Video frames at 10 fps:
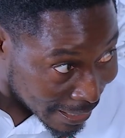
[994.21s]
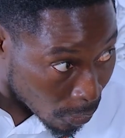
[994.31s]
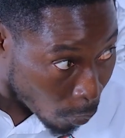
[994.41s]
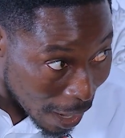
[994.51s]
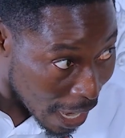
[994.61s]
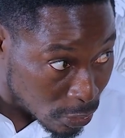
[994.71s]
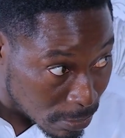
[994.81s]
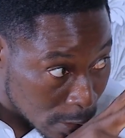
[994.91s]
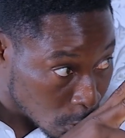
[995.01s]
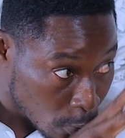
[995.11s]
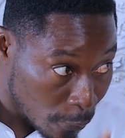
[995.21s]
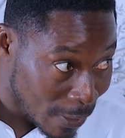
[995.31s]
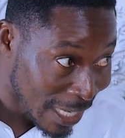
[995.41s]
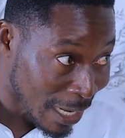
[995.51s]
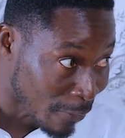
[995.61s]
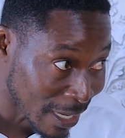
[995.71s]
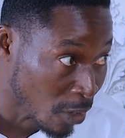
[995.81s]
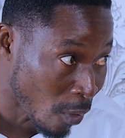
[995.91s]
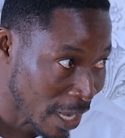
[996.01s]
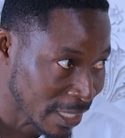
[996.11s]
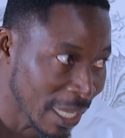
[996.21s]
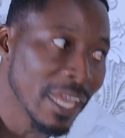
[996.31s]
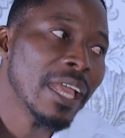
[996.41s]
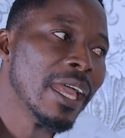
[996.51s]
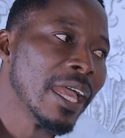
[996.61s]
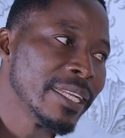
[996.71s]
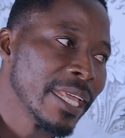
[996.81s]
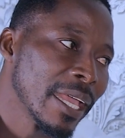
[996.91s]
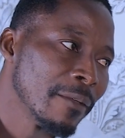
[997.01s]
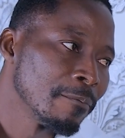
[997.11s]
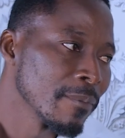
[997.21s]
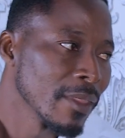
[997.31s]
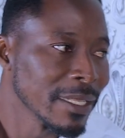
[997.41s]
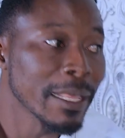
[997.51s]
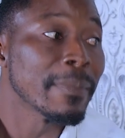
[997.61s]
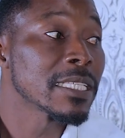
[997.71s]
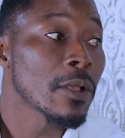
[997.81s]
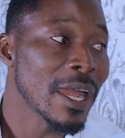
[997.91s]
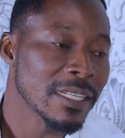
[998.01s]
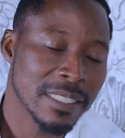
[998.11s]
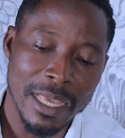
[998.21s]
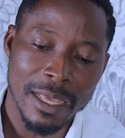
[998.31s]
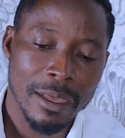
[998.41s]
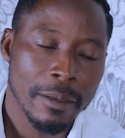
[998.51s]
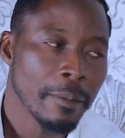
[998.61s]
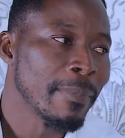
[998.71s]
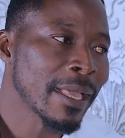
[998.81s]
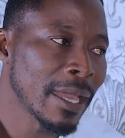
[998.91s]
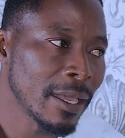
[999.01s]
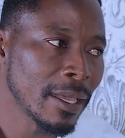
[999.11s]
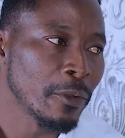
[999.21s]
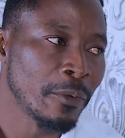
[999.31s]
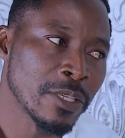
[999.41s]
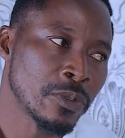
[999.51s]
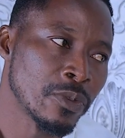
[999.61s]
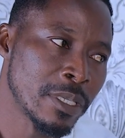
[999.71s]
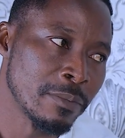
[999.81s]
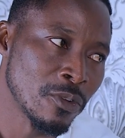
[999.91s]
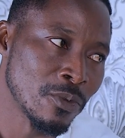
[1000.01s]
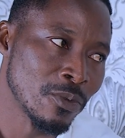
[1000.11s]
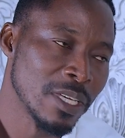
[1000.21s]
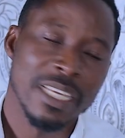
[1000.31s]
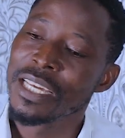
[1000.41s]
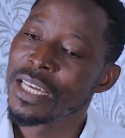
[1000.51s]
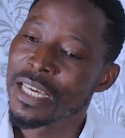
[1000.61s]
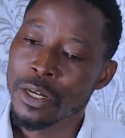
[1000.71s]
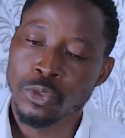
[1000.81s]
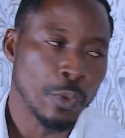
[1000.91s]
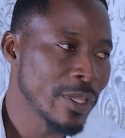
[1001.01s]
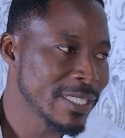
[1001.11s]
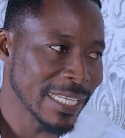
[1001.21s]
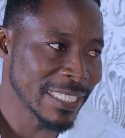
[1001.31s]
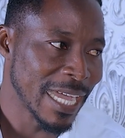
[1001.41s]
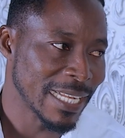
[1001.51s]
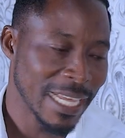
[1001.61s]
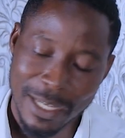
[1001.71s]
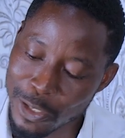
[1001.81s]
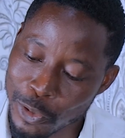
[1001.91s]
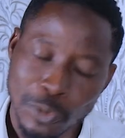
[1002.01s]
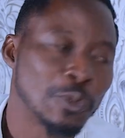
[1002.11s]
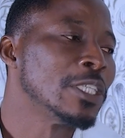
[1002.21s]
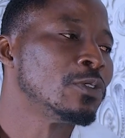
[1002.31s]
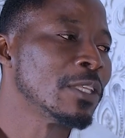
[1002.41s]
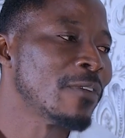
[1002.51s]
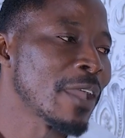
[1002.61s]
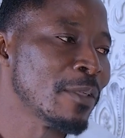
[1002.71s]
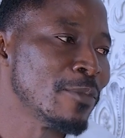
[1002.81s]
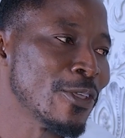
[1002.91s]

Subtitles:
and then come out to me, you 50 Ghana, and then come there, and there, the message one said, they can't rescue team to reset Ghana 2025 and